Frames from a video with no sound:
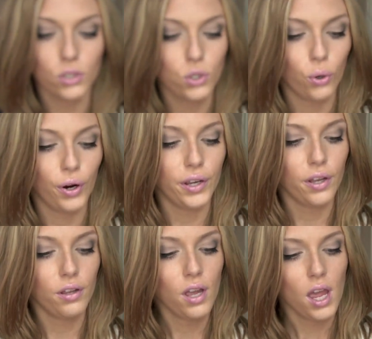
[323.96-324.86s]

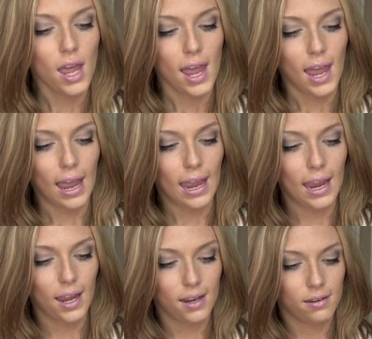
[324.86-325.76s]
tutorial
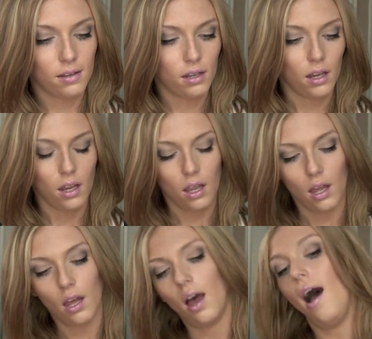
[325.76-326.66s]
and
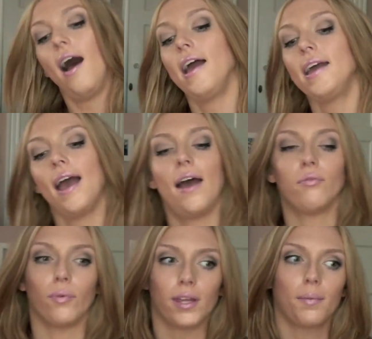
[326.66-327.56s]
I
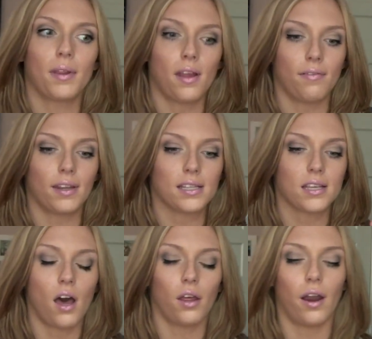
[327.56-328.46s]
have really been loving
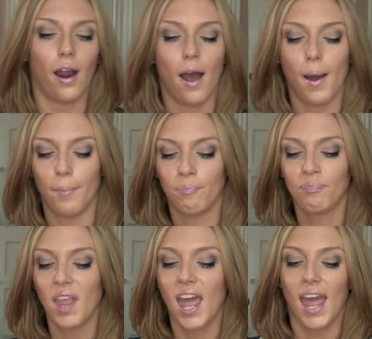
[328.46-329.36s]
this color.
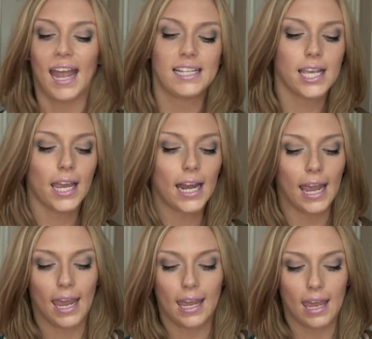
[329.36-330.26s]
Um, it's like
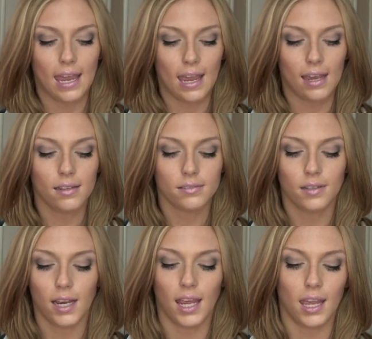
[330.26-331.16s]
an inky,
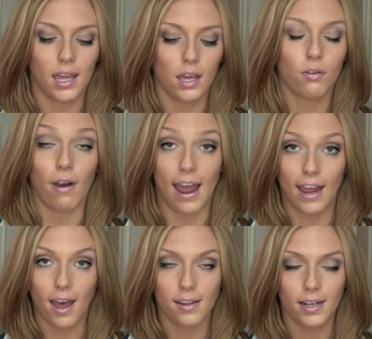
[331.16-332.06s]
an inky
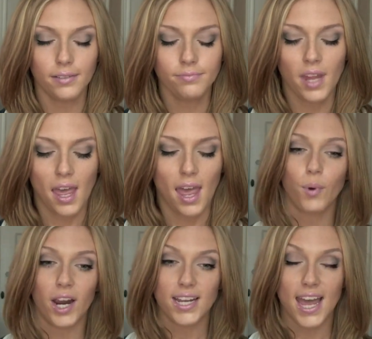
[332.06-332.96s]
gray color. I've
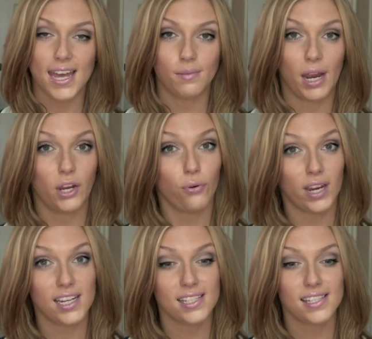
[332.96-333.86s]
been wearing it in my
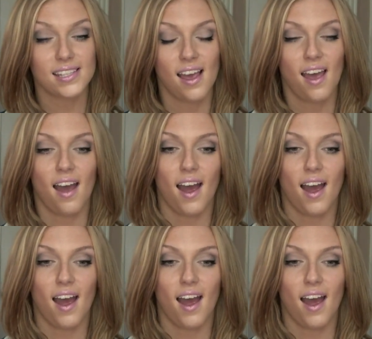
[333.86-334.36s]
crease